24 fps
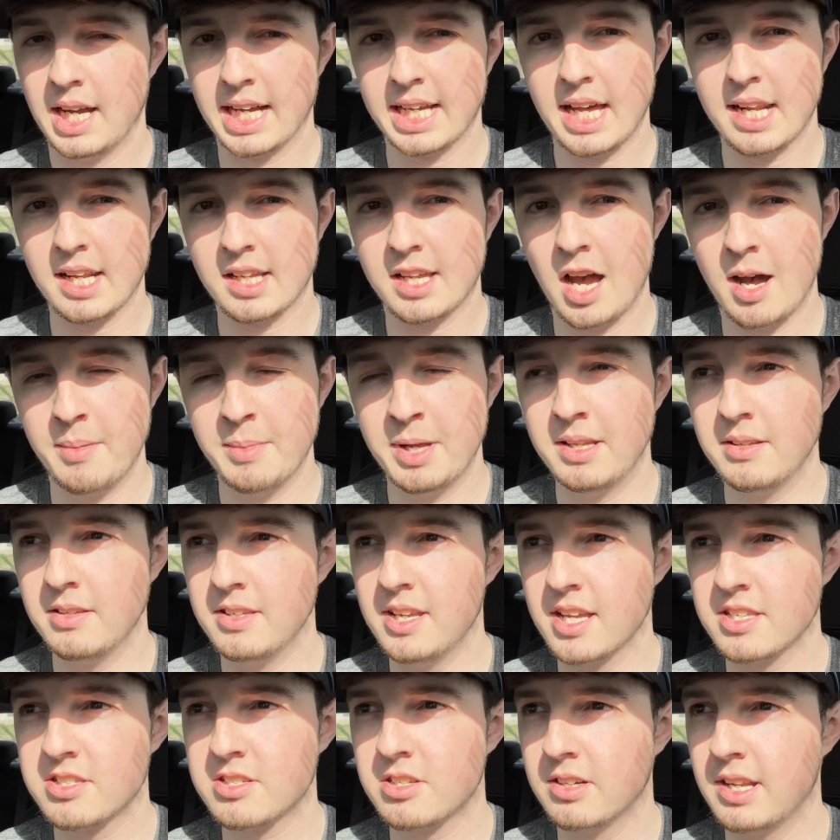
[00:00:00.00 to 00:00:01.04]
I got a comment
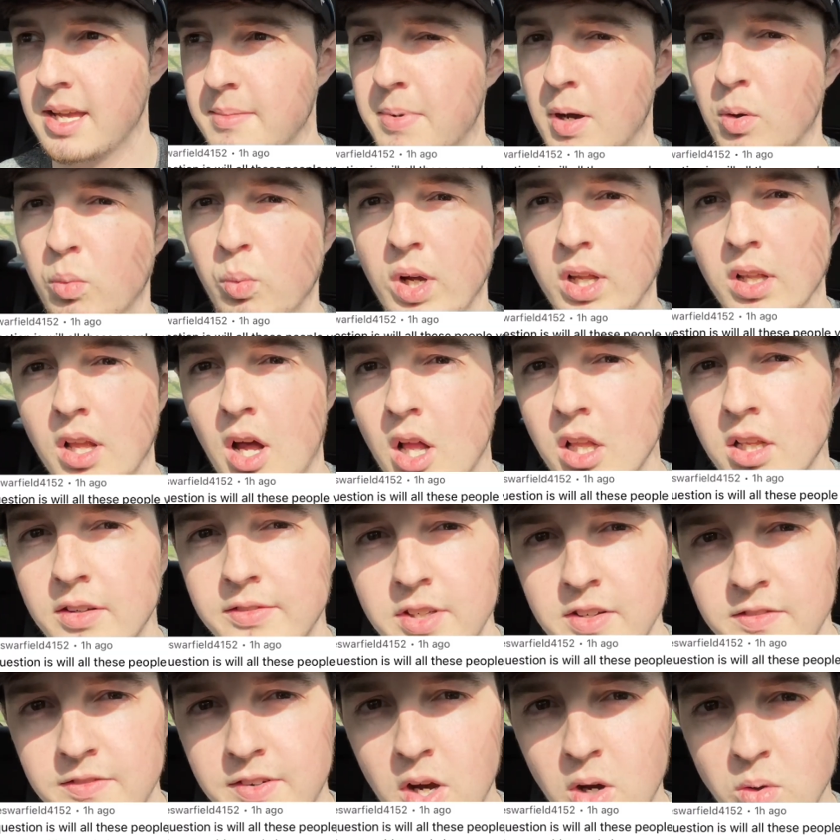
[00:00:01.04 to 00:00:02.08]
yesterday, but will all of
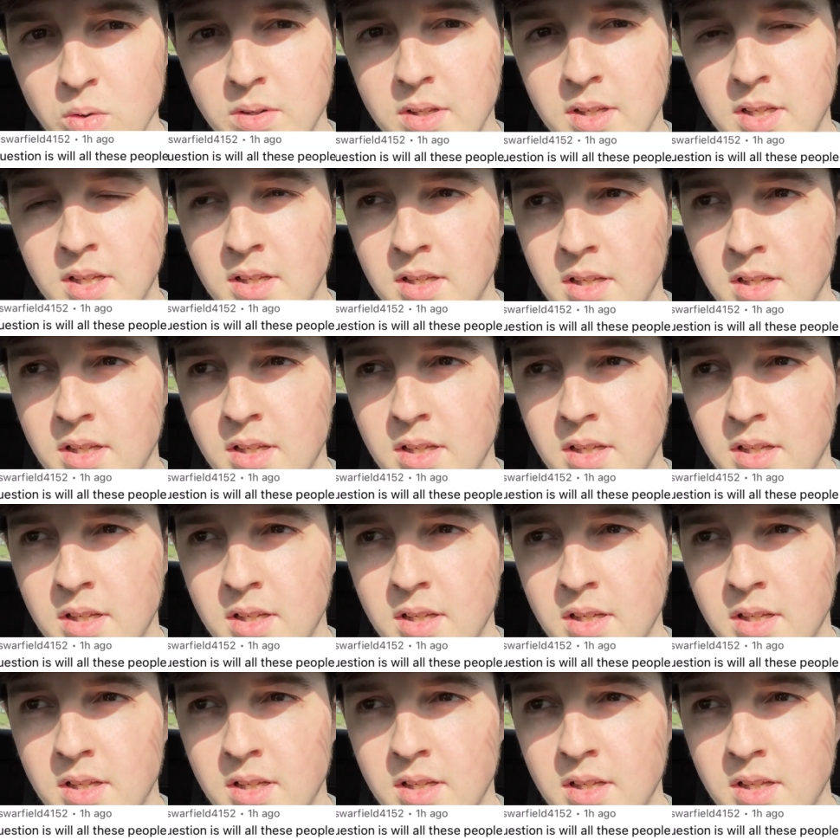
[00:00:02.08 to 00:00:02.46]
you vote?